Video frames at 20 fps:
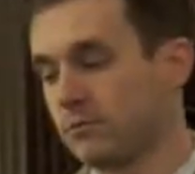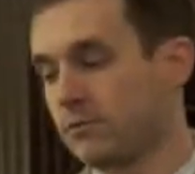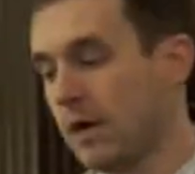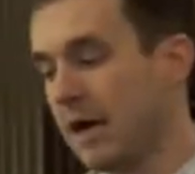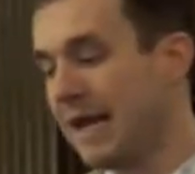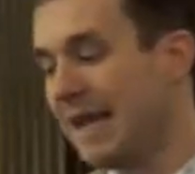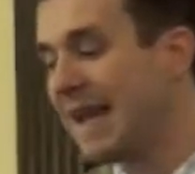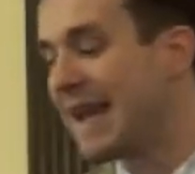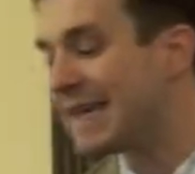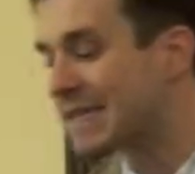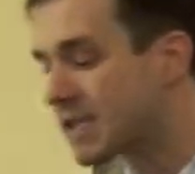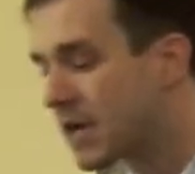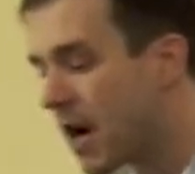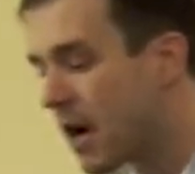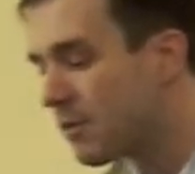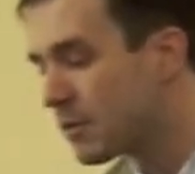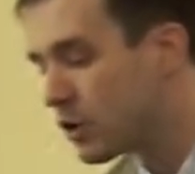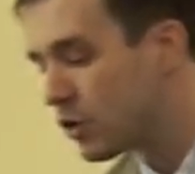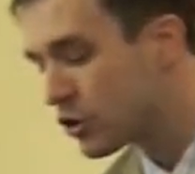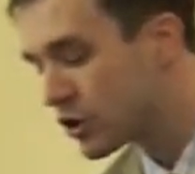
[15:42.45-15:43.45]
Right? He has
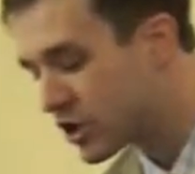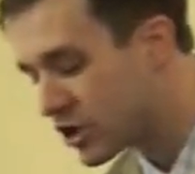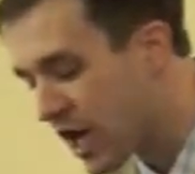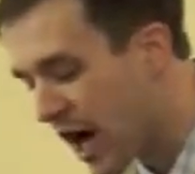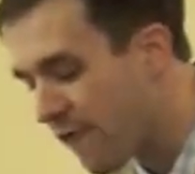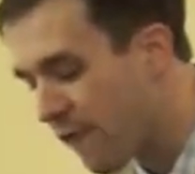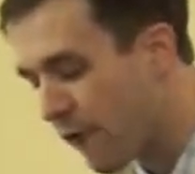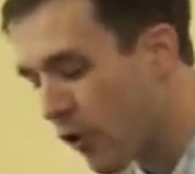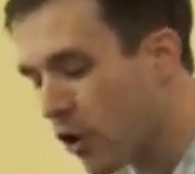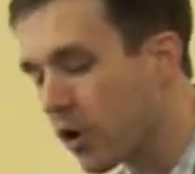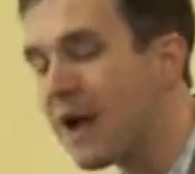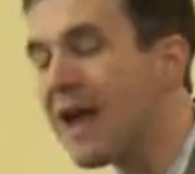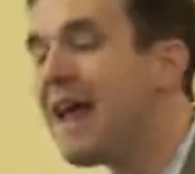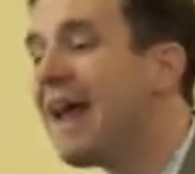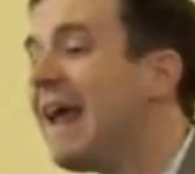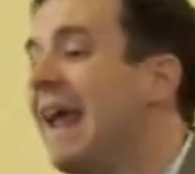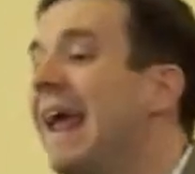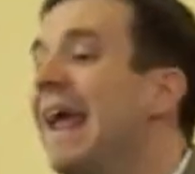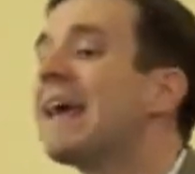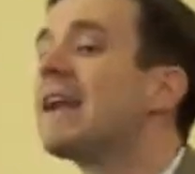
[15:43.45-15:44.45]
come to
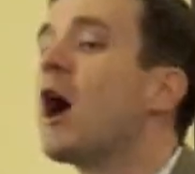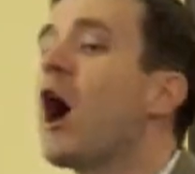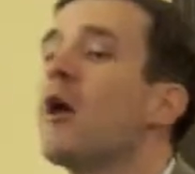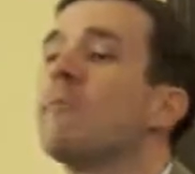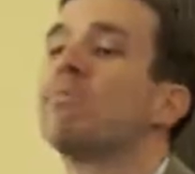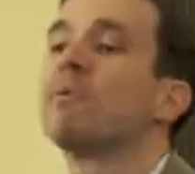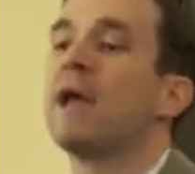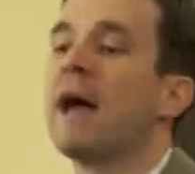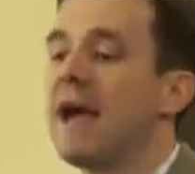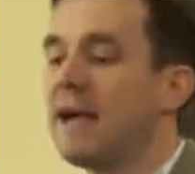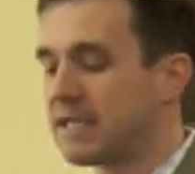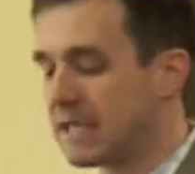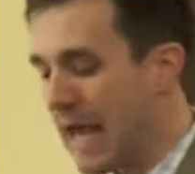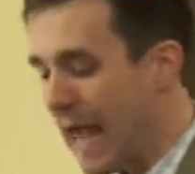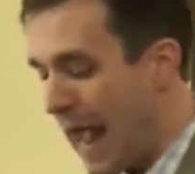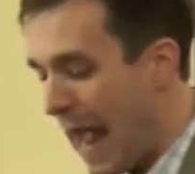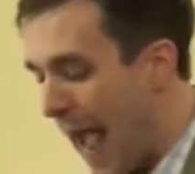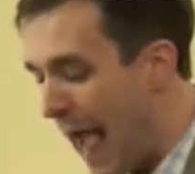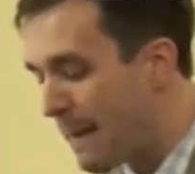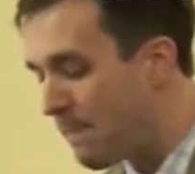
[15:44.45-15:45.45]
suffer in our
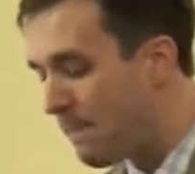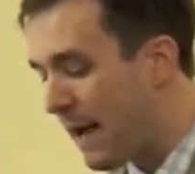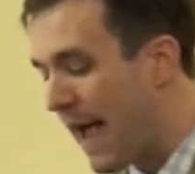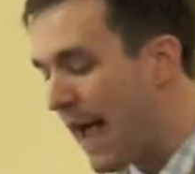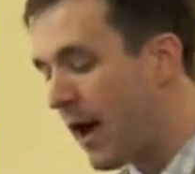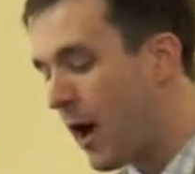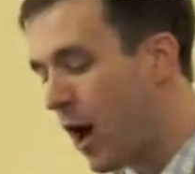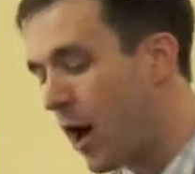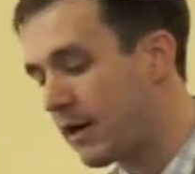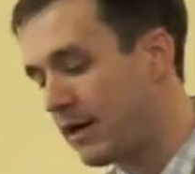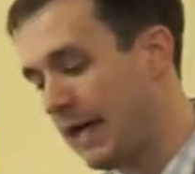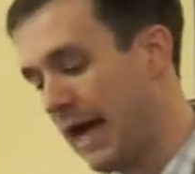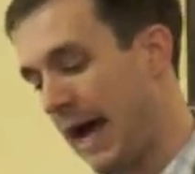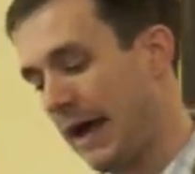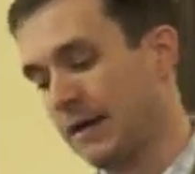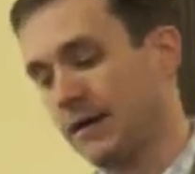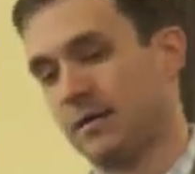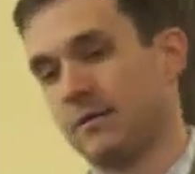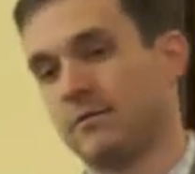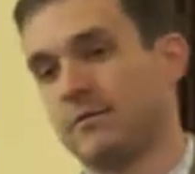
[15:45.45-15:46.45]
place and pay our
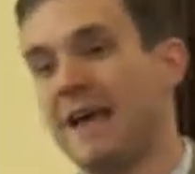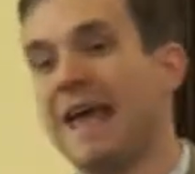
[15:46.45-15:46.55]
debt.